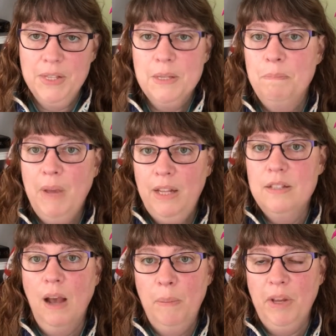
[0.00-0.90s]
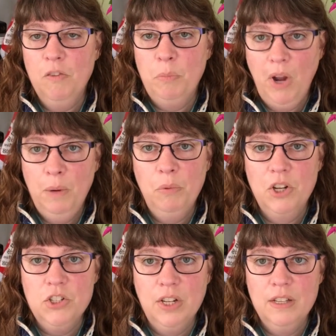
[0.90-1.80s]
the main topic of Pride and
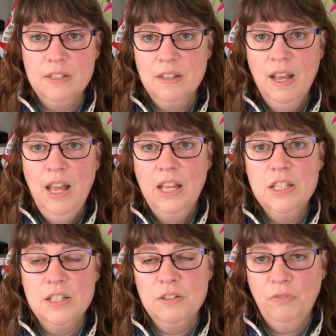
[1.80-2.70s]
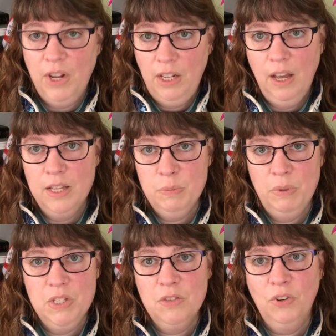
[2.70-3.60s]
Prejudice, is finding
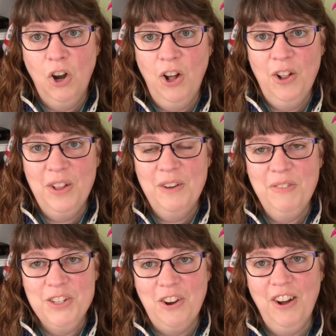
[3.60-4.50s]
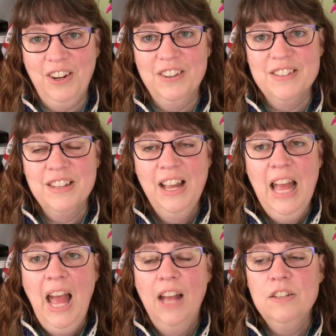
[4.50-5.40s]
husbands for all of the daughters.
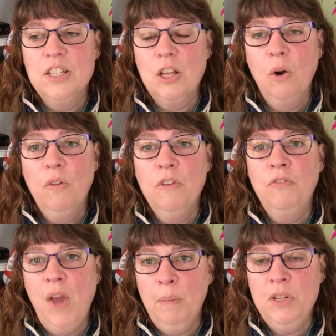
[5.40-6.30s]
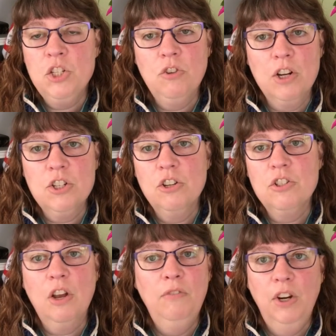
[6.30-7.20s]
And so the family structures
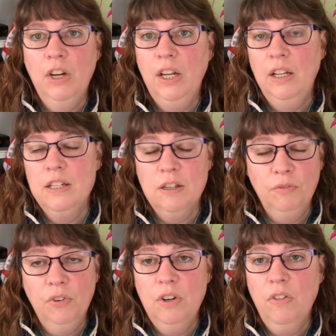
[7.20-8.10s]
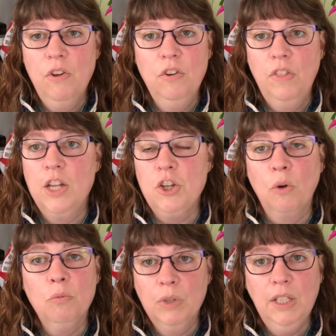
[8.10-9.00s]
are very different. They
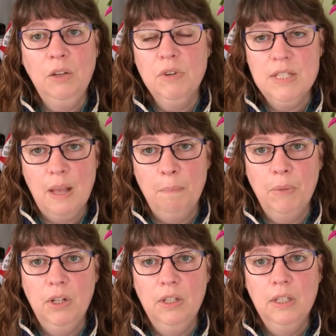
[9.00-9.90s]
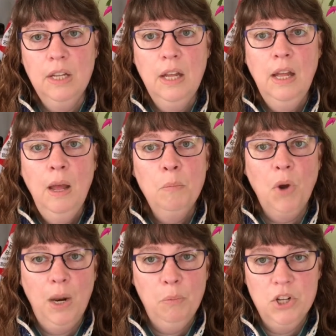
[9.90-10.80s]
don't really resemble
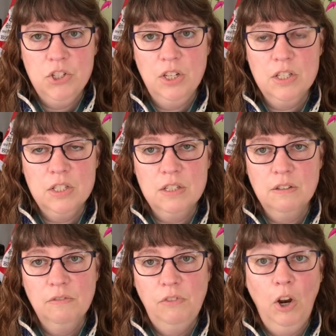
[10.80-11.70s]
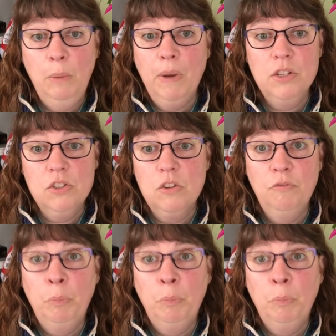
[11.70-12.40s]
Pride and Prejudice very much